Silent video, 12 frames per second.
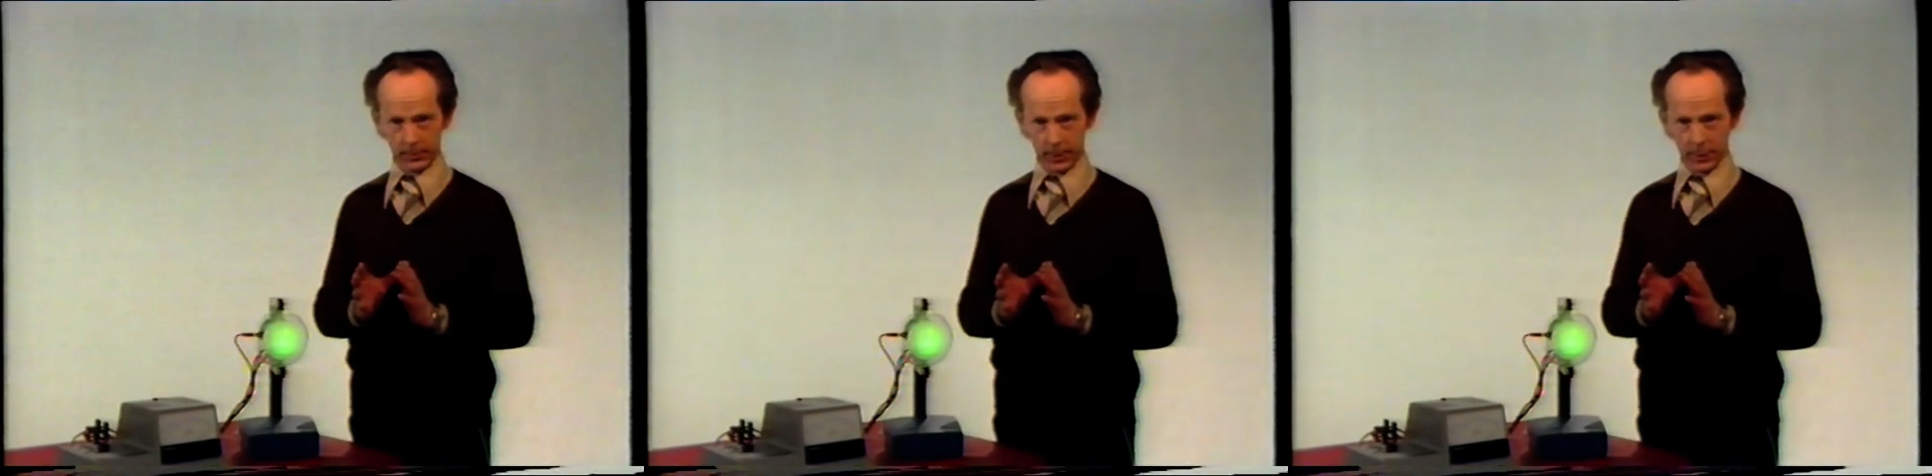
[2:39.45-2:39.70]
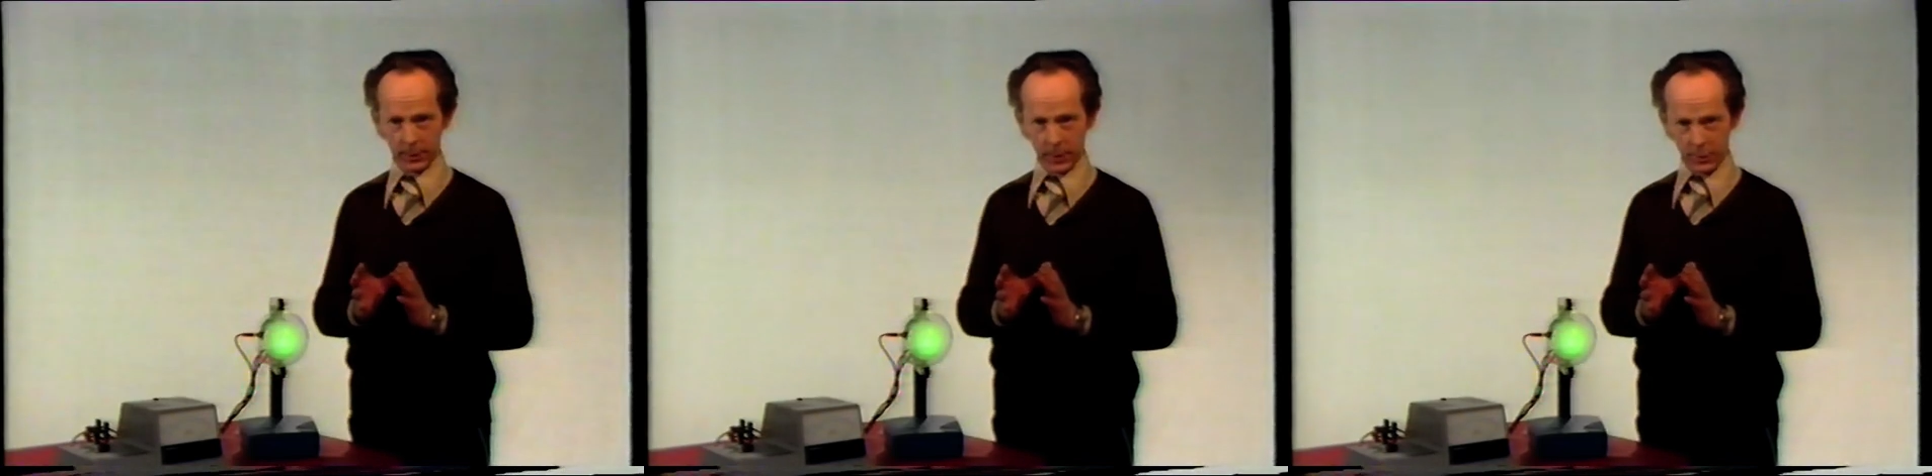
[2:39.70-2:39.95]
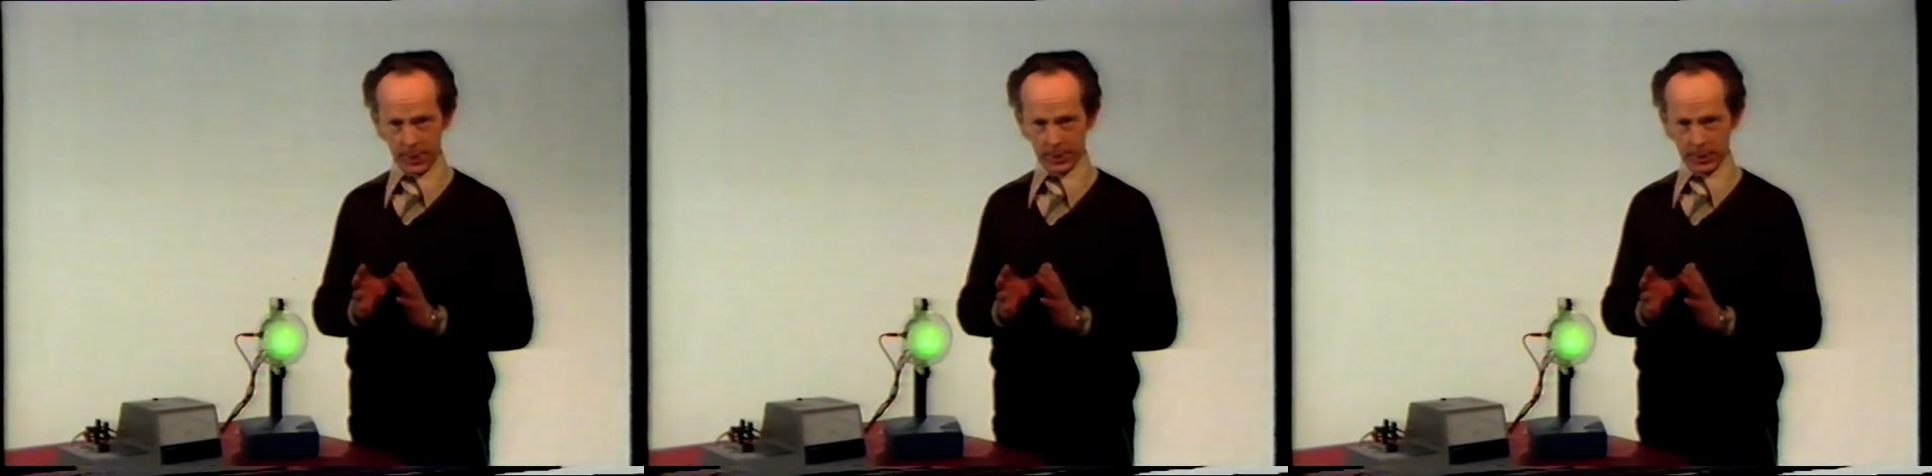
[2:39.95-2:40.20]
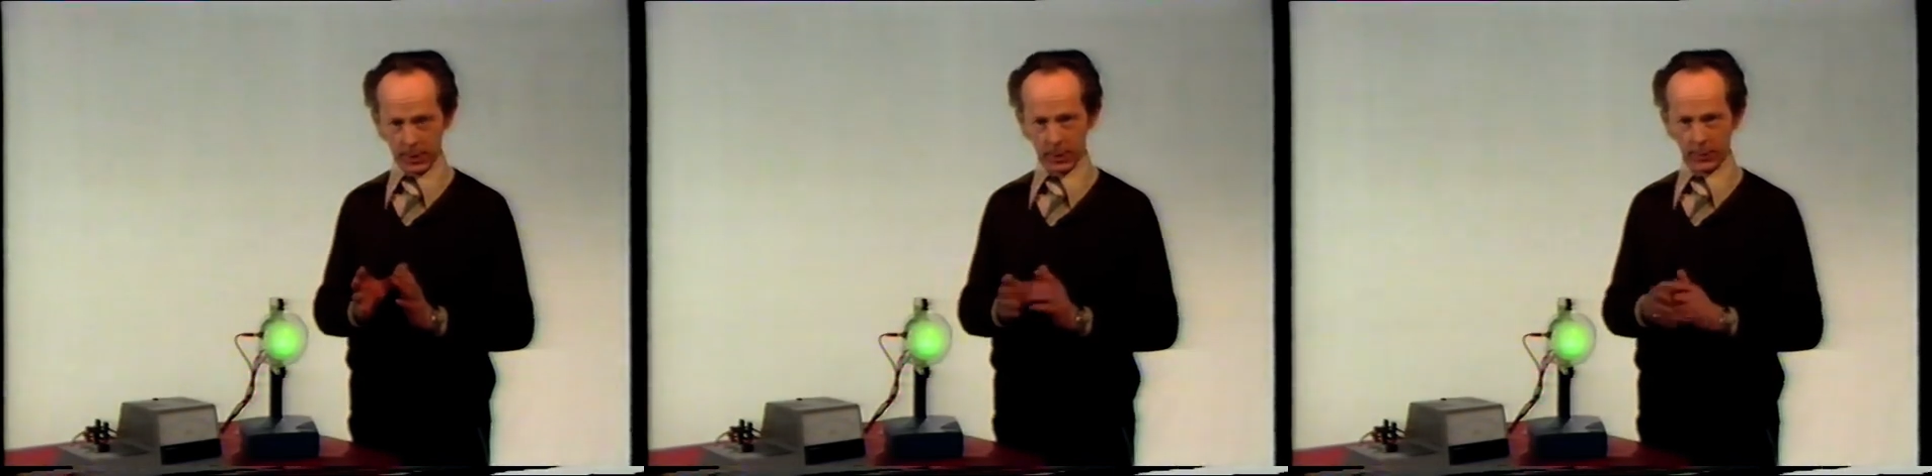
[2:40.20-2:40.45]
is
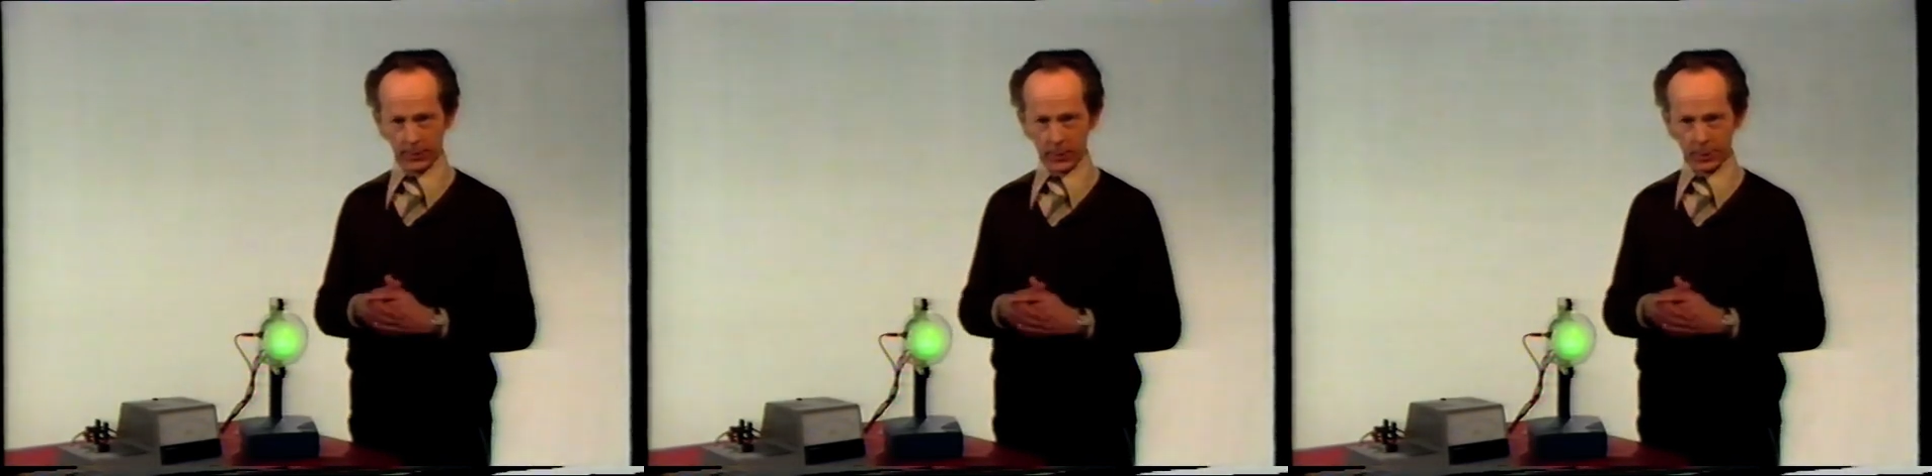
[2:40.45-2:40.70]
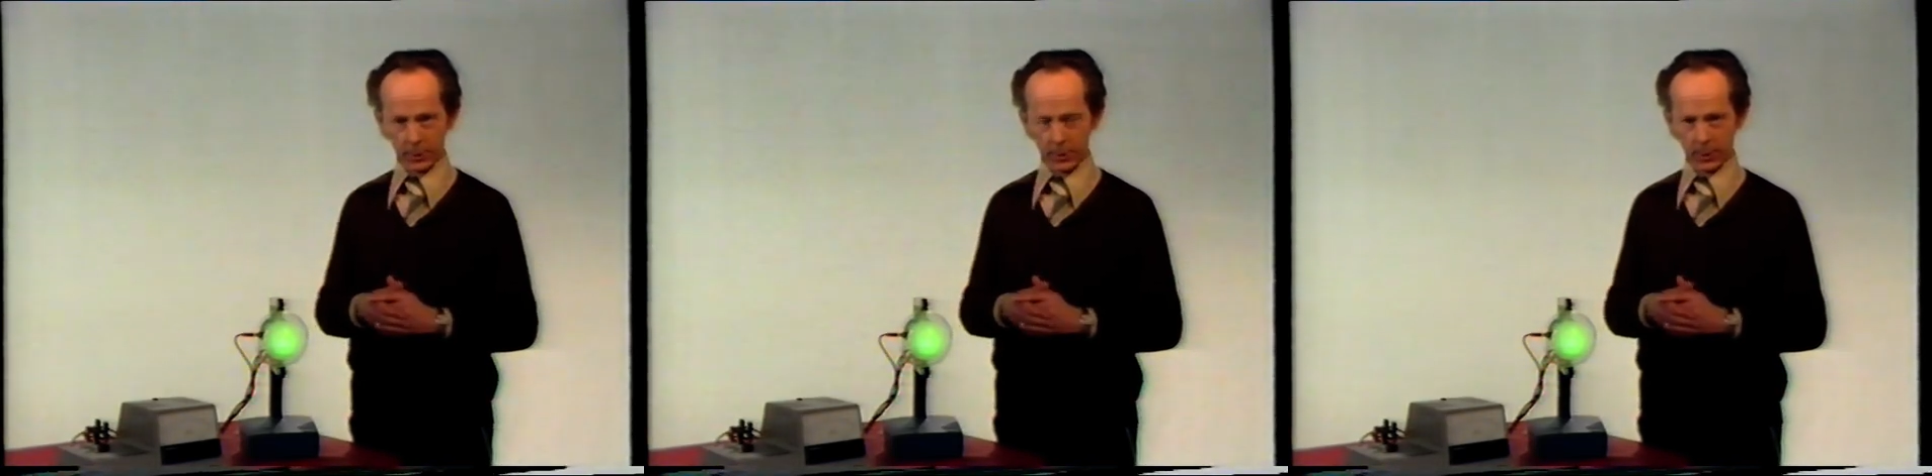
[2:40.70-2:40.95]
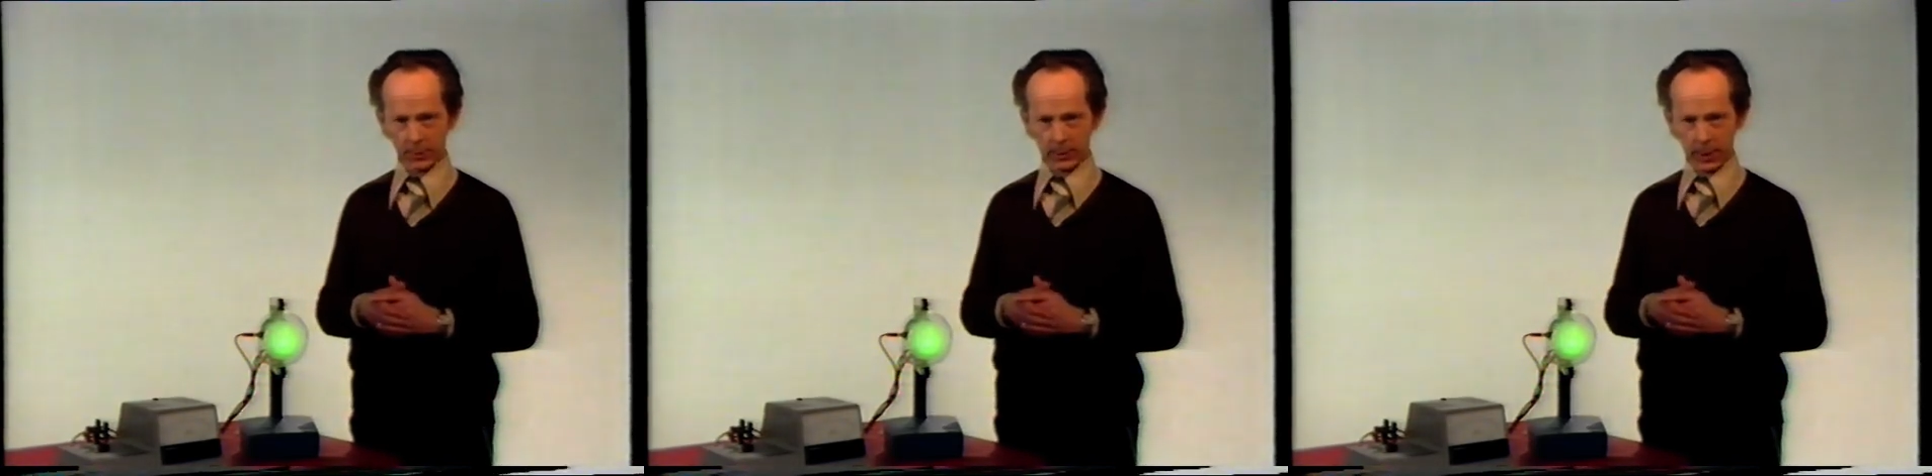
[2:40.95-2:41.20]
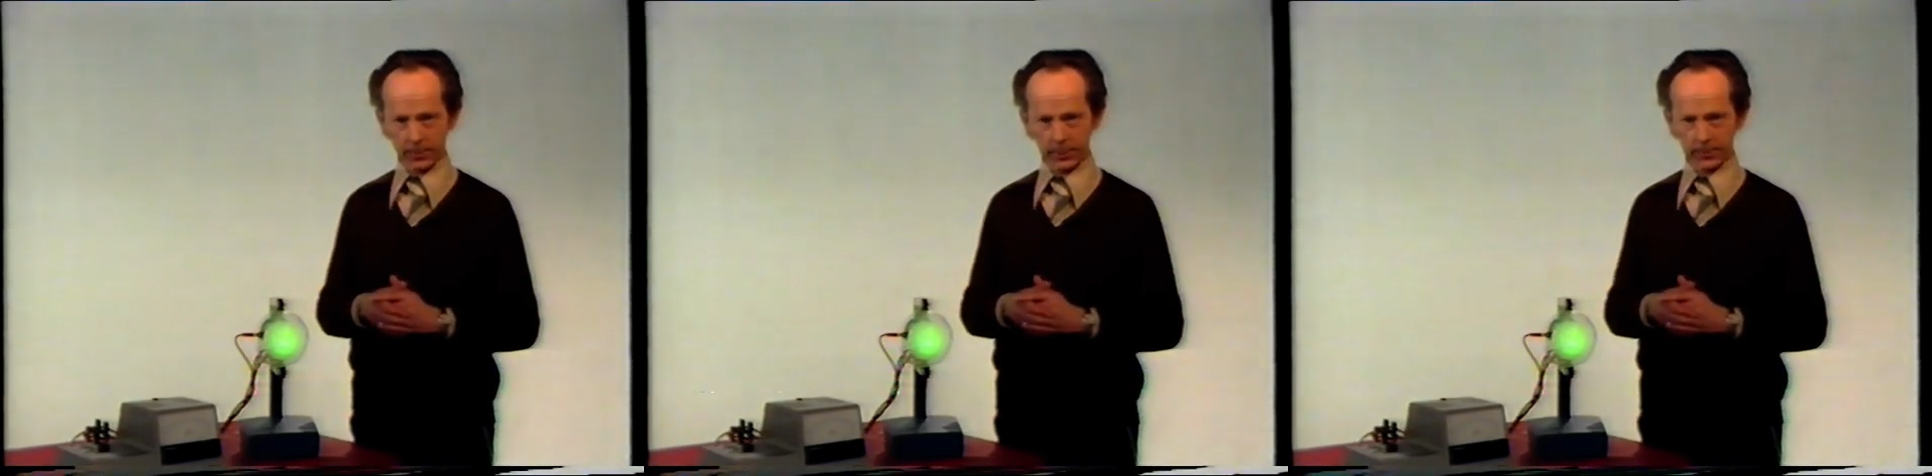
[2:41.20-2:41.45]
decreasing as the voltage goes up.